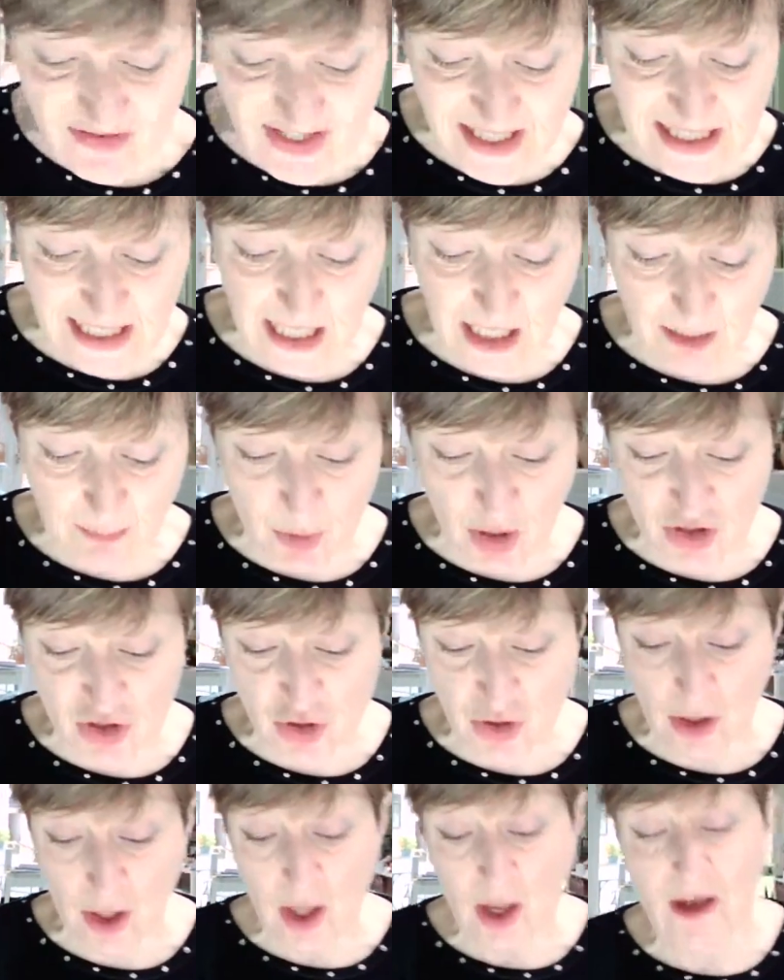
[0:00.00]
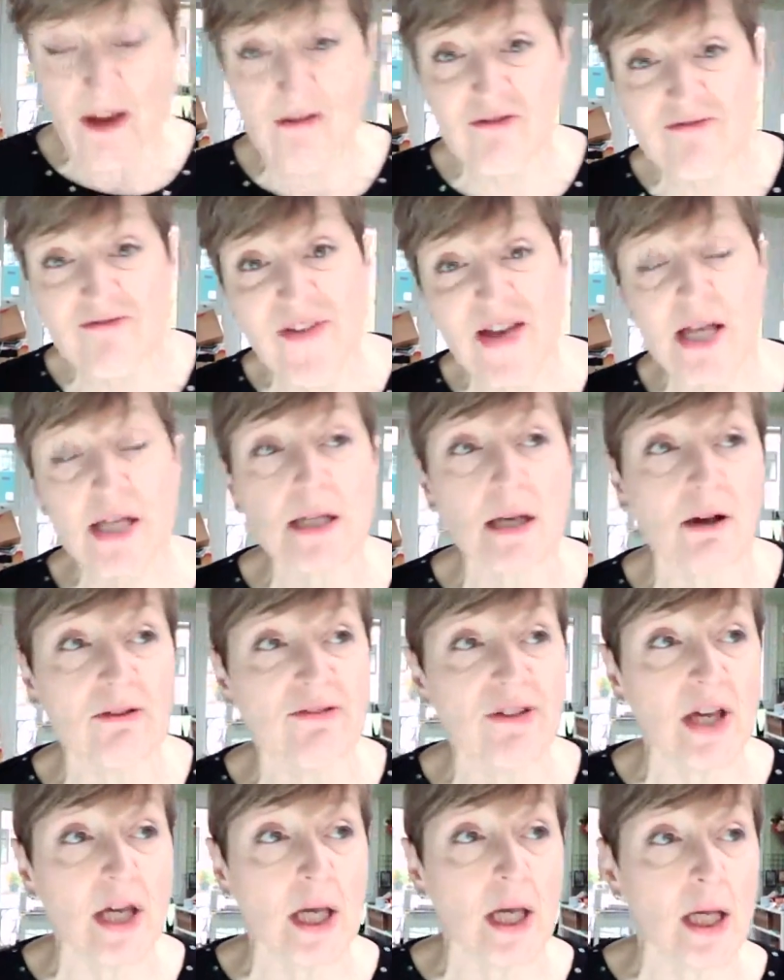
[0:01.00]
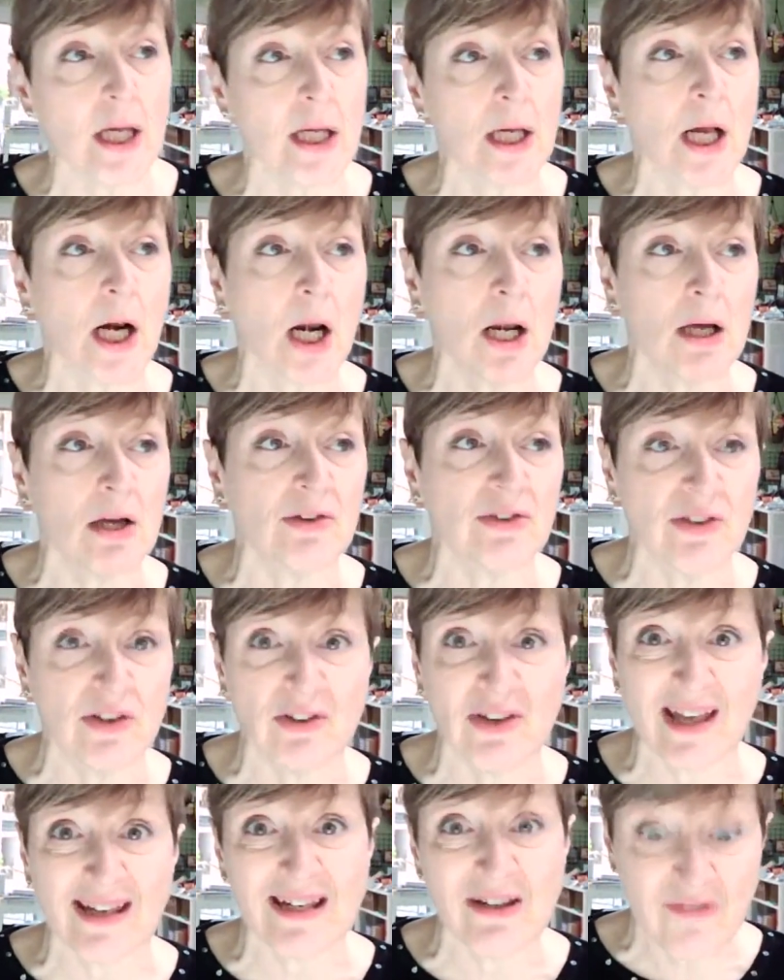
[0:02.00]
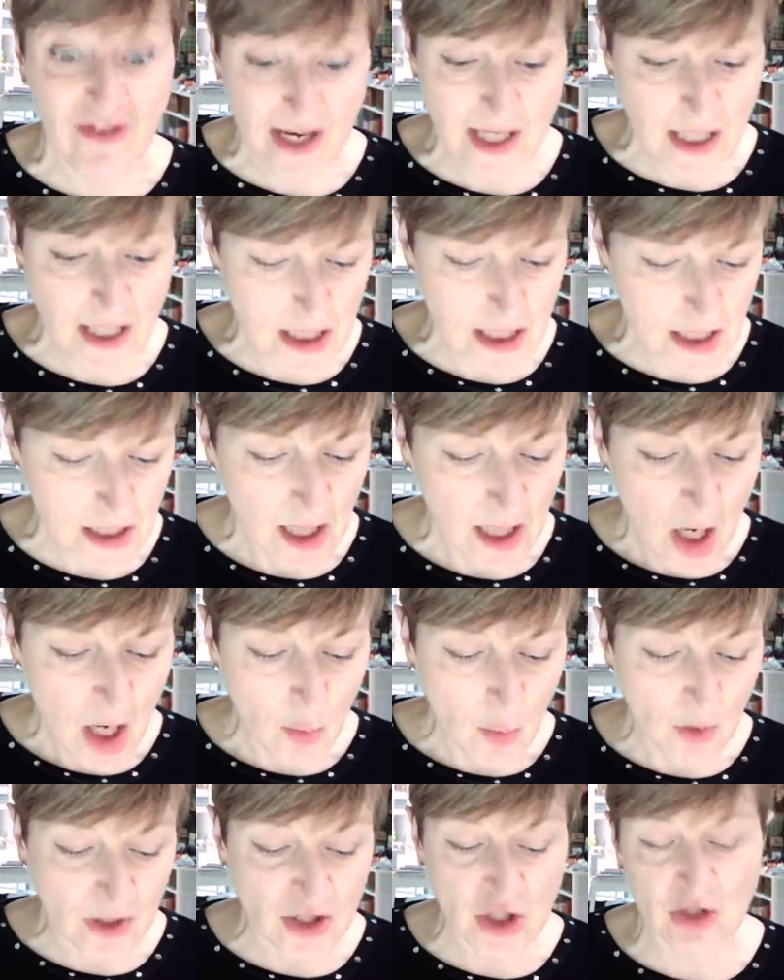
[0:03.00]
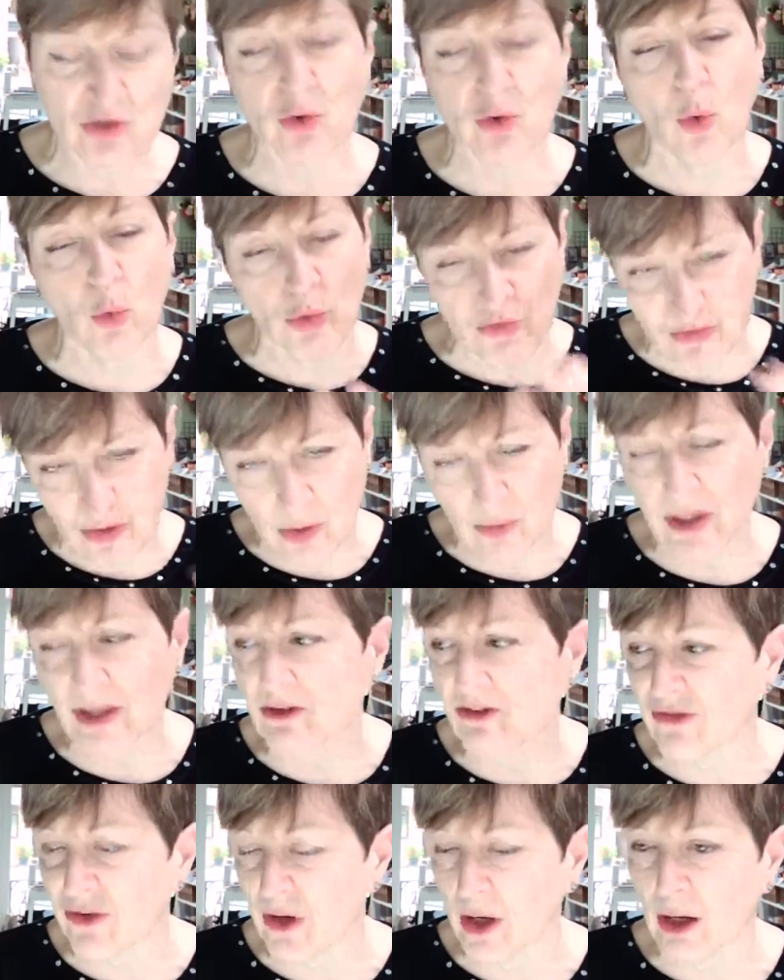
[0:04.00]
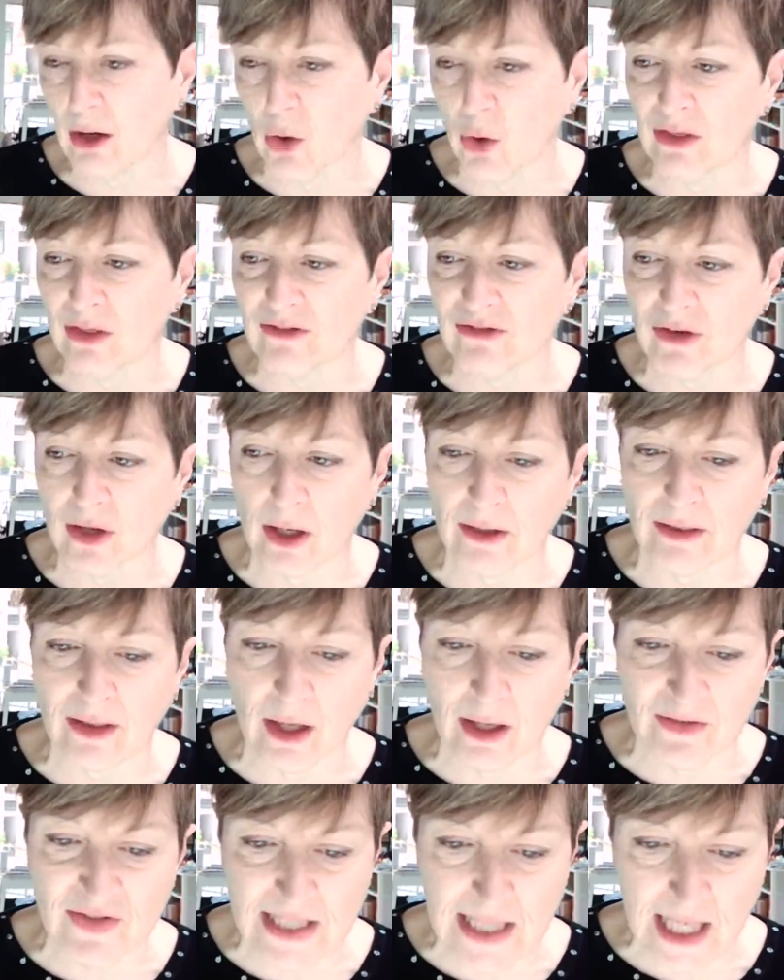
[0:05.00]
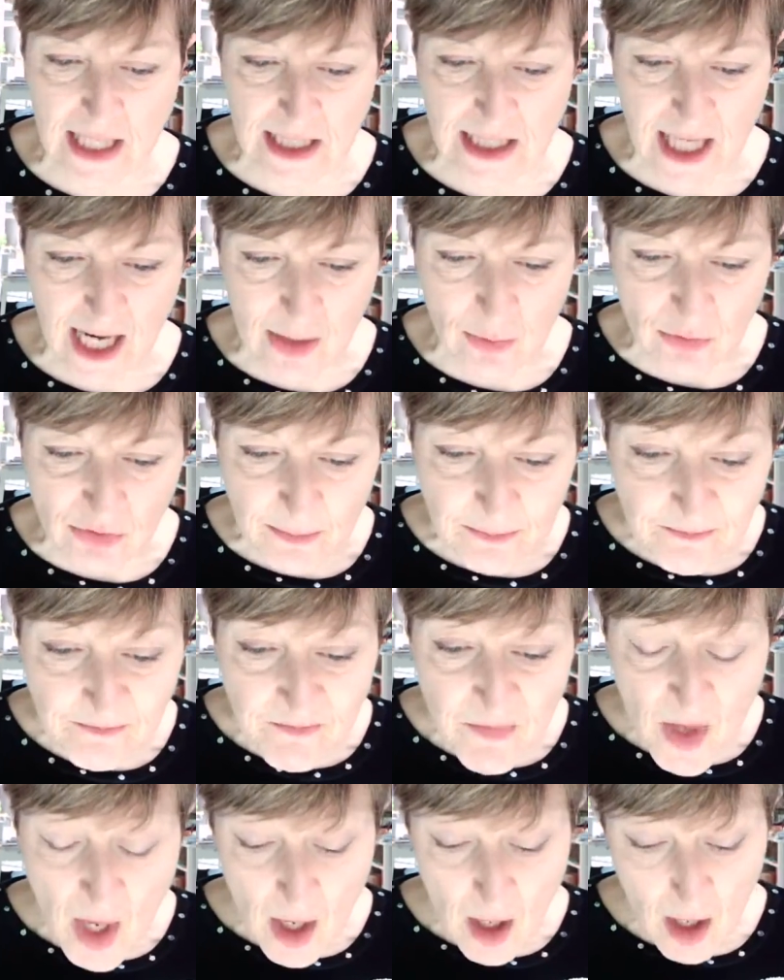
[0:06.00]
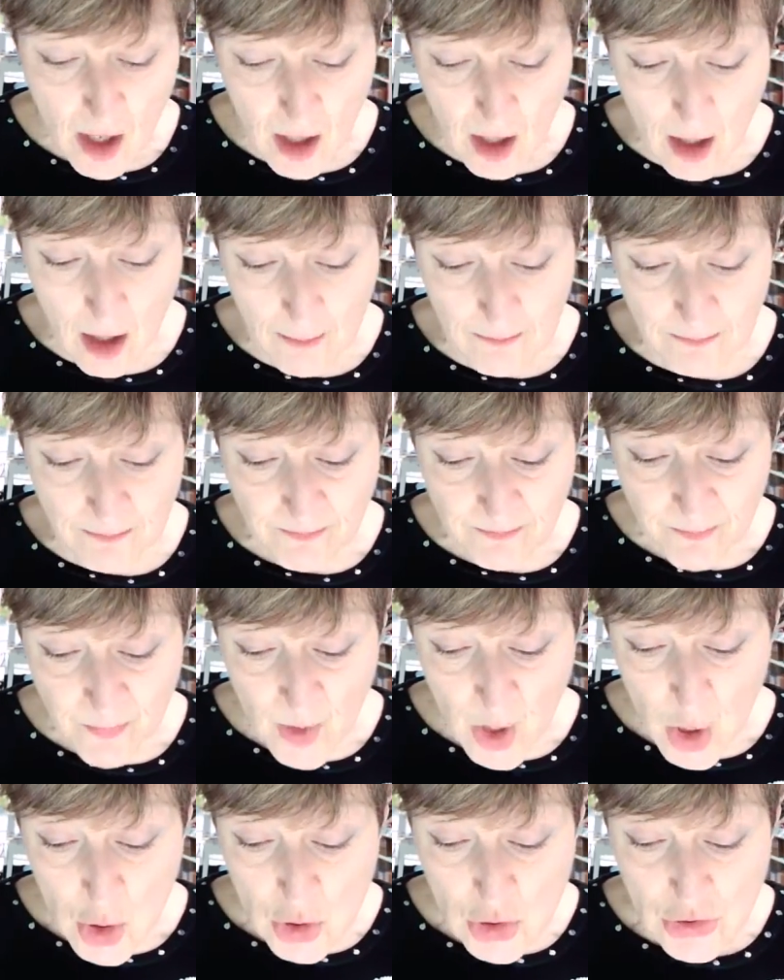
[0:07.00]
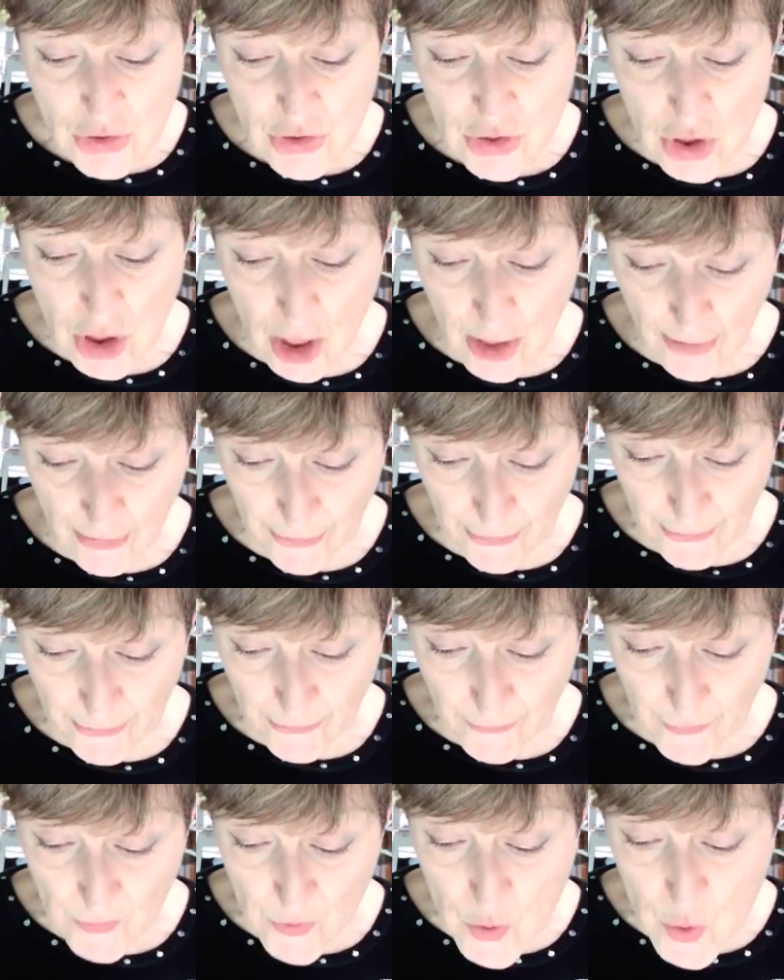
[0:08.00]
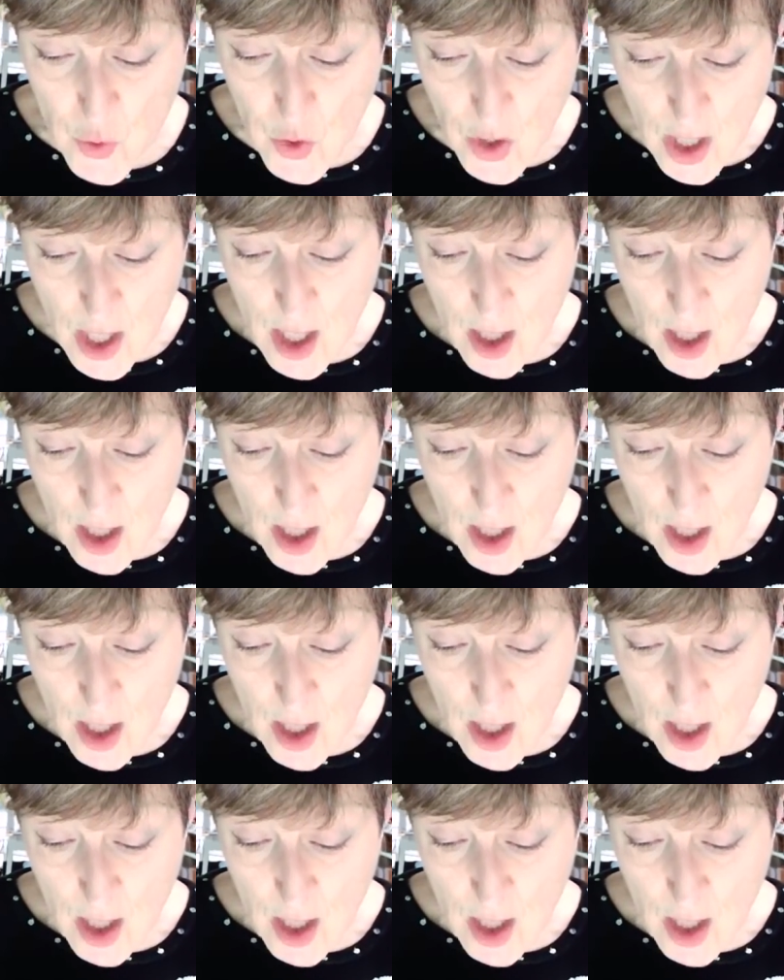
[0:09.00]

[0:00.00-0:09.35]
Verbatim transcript: of Sale-A-Bration vis-a-vis classes and events, which is also in the fly on the flyer that I've sent out. Um, so,